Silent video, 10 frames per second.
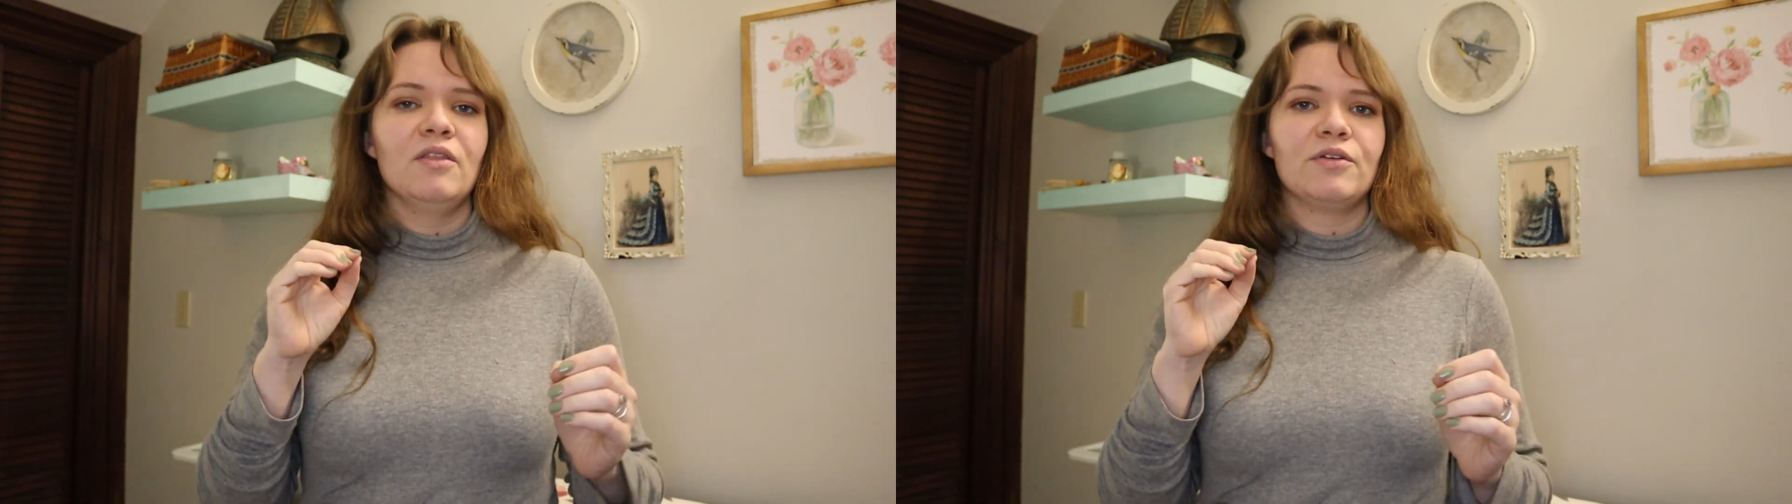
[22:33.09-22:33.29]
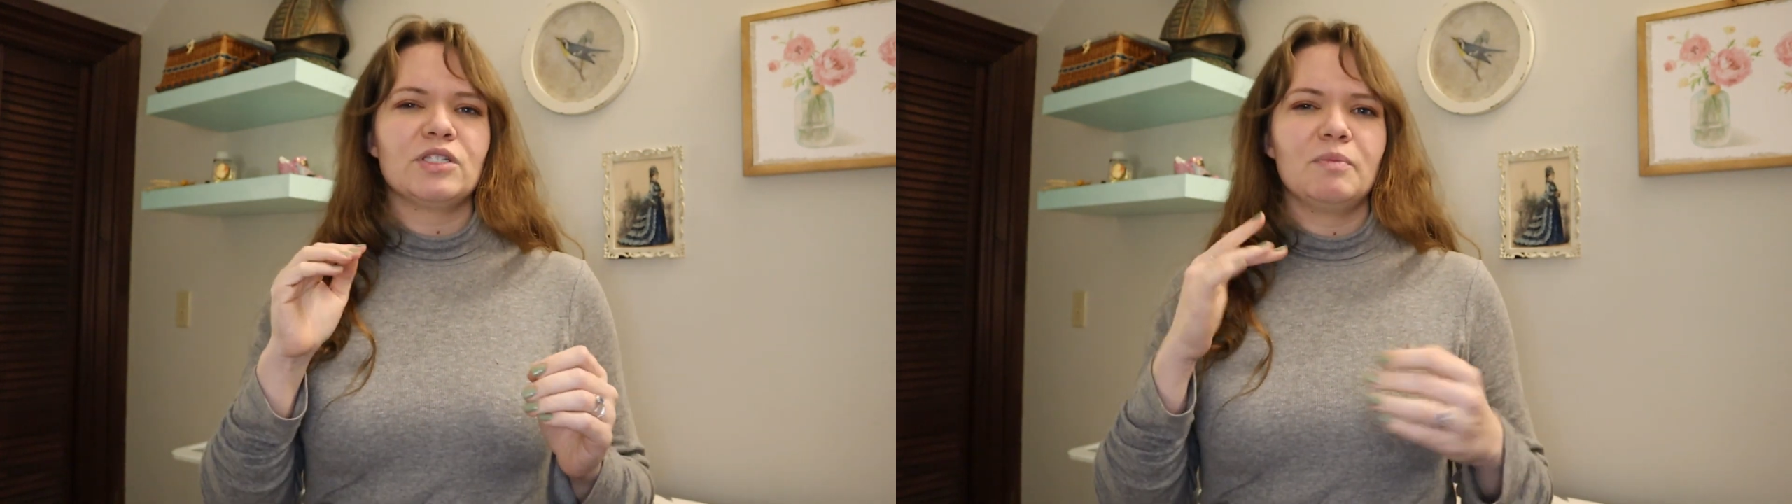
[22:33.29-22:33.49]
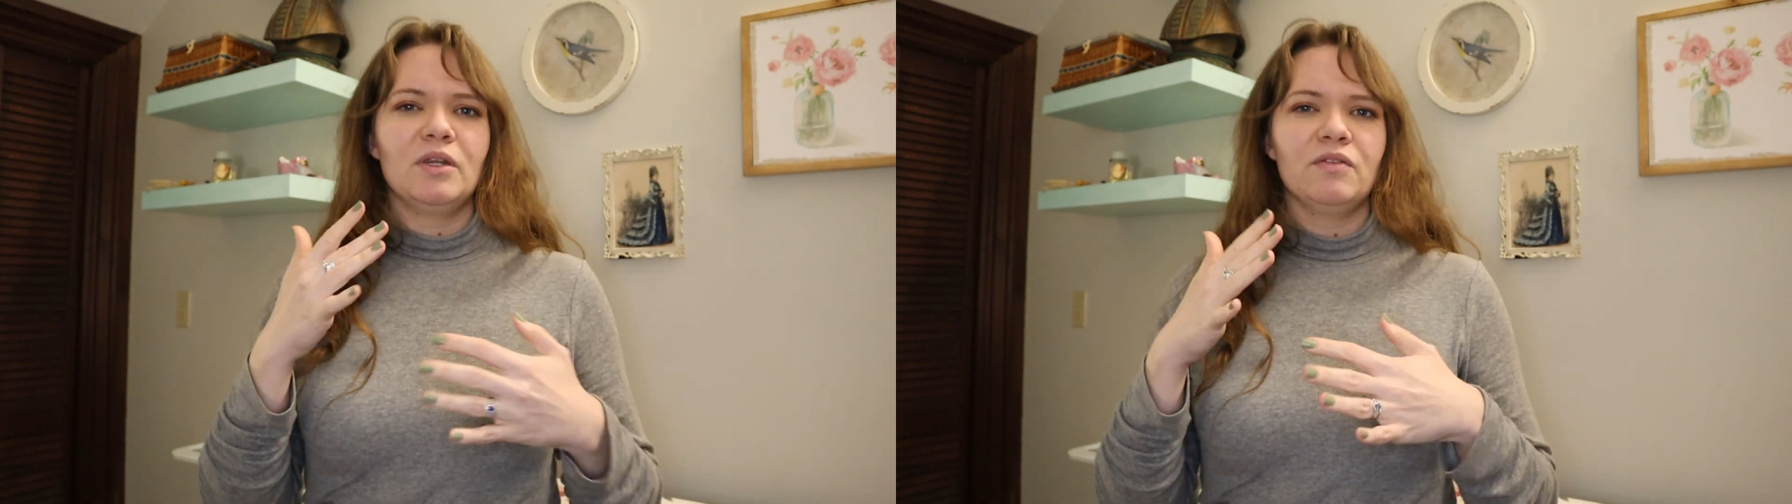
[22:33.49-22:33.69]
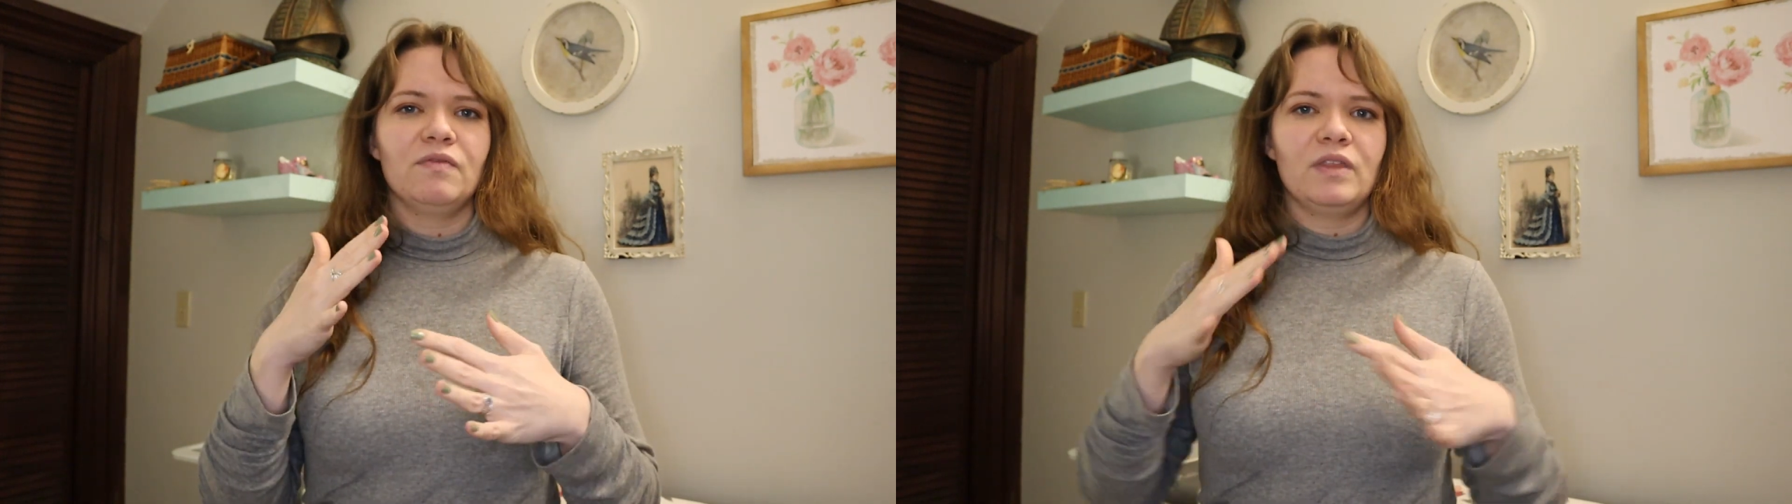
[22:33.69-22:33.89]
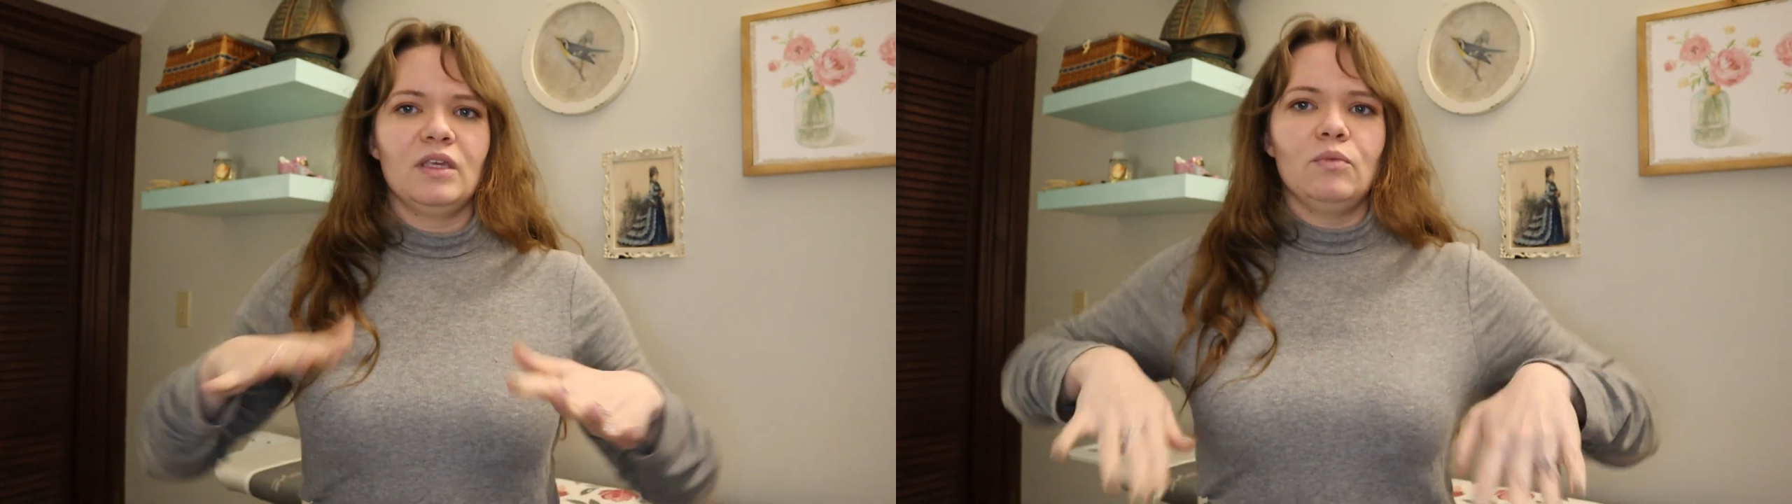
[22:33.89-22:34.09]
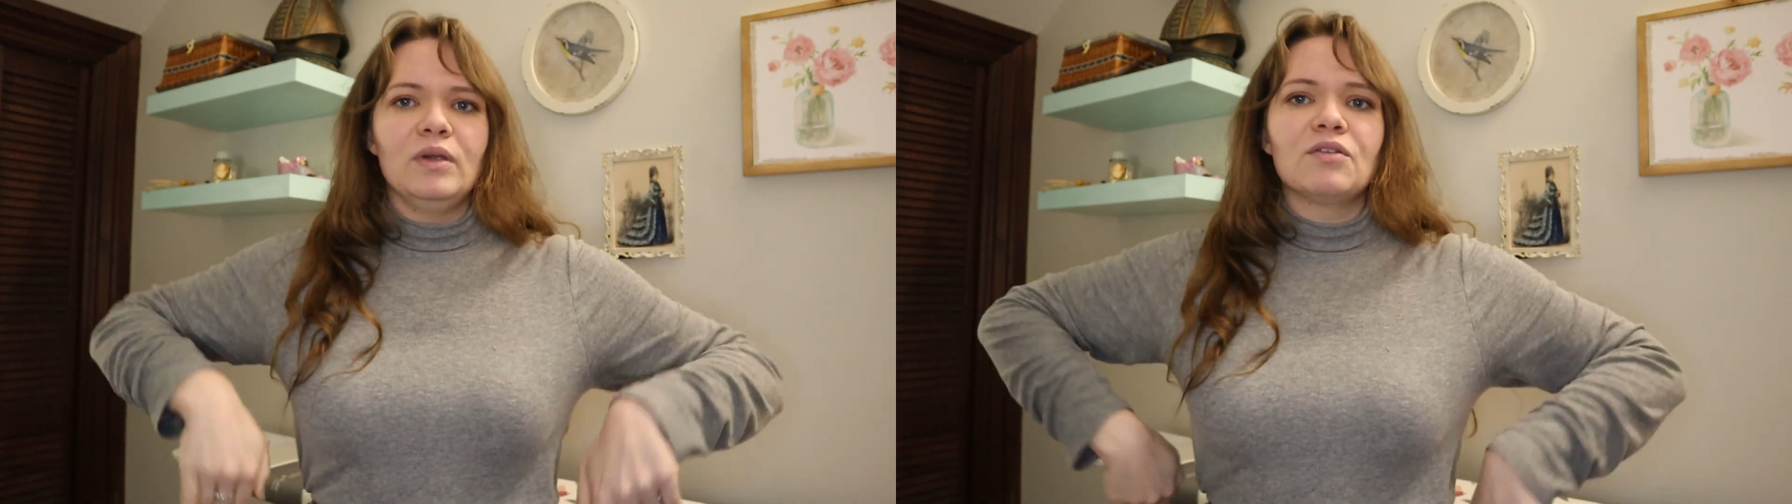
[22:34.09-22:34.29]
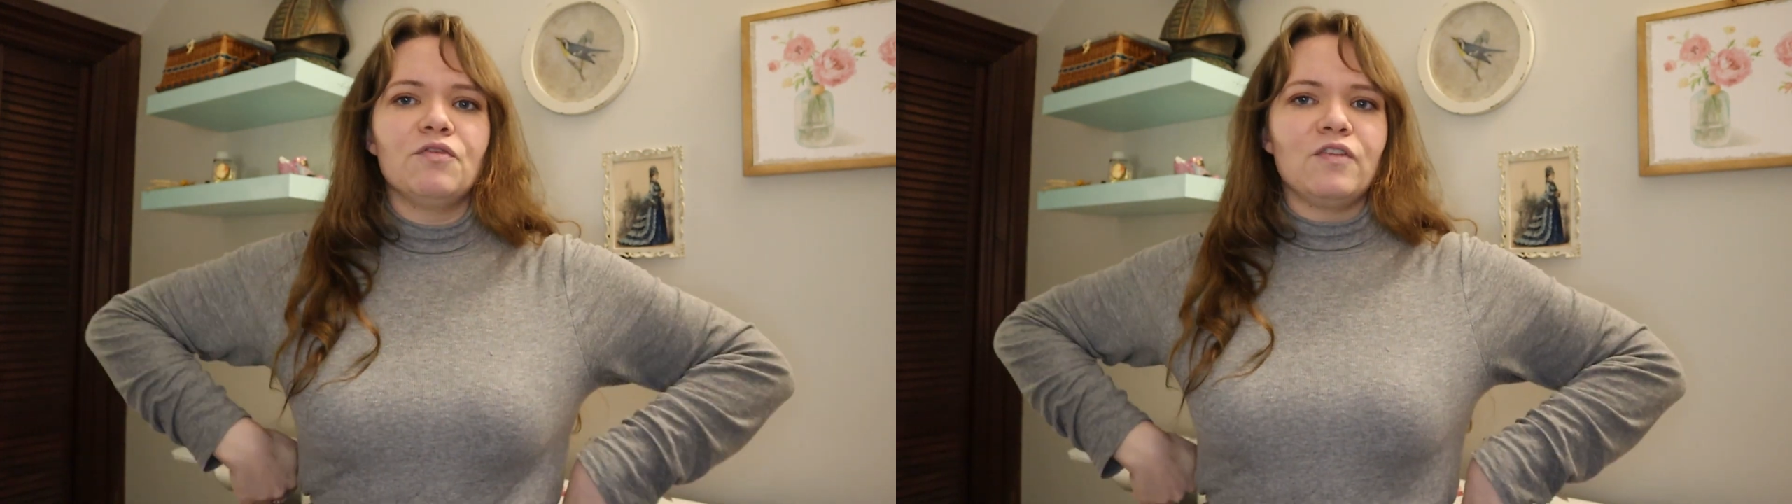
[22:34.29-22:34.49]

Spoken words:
there's a bit of the weird